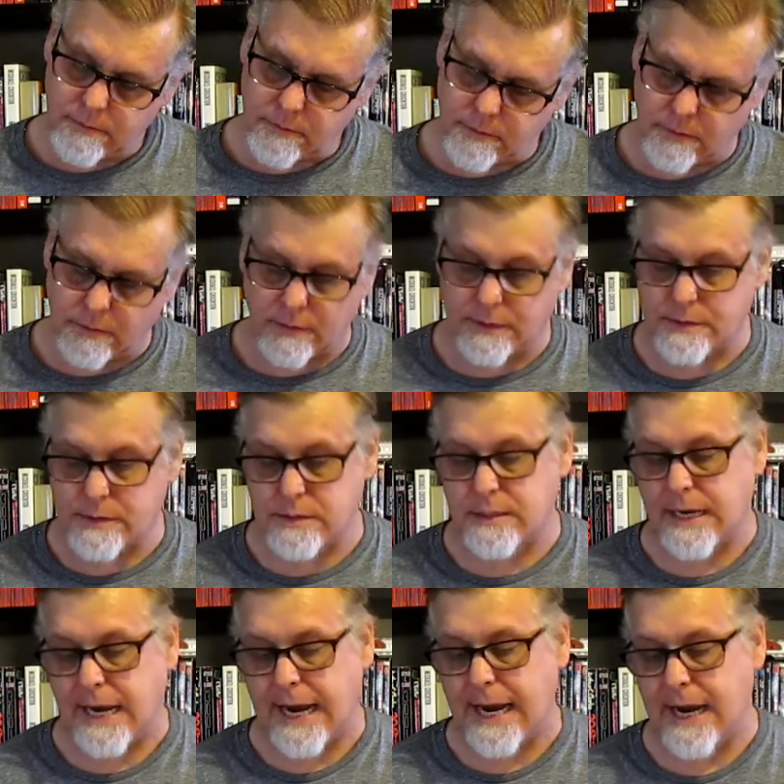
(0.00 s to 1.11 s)
it's just
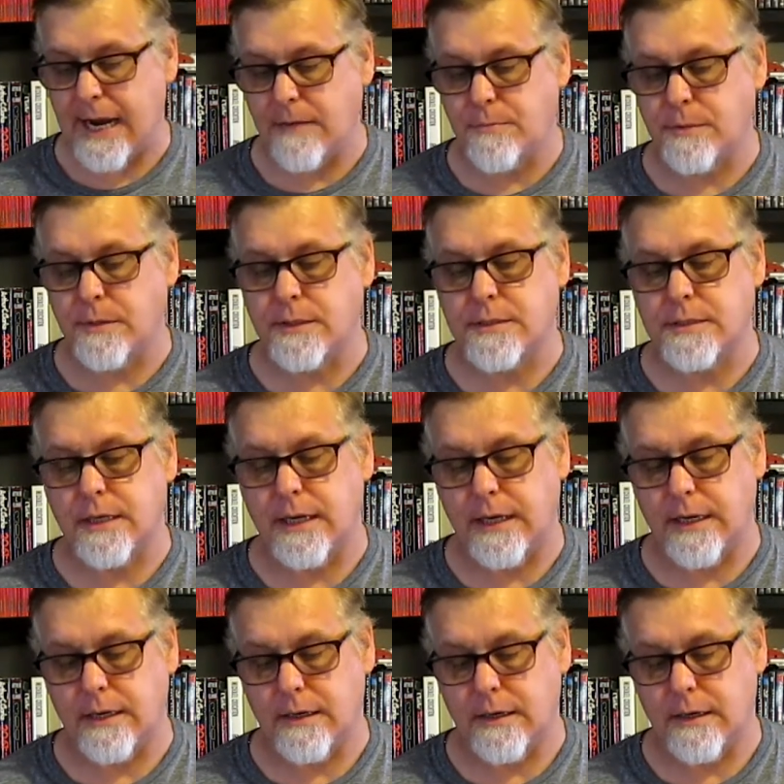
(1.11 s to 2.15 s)
an ad plus a